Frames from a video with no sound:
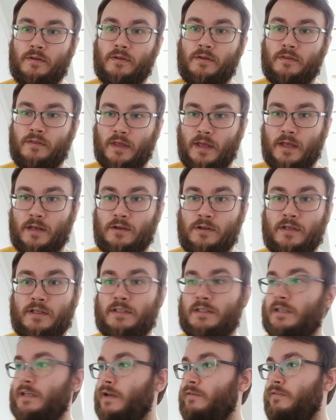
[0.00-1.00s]
then you can
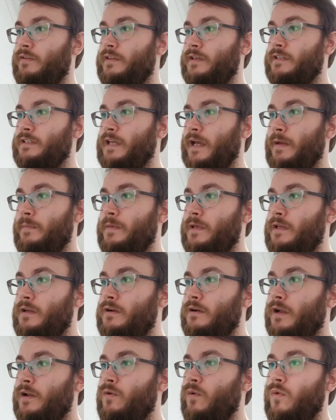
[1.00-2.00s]
see everything's happy here,
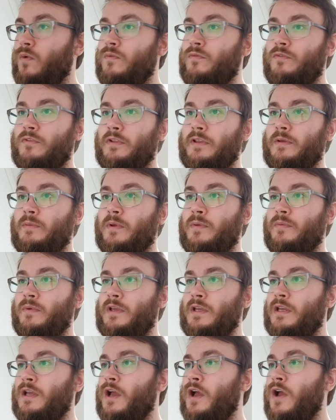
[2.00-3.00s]
and hopefully when we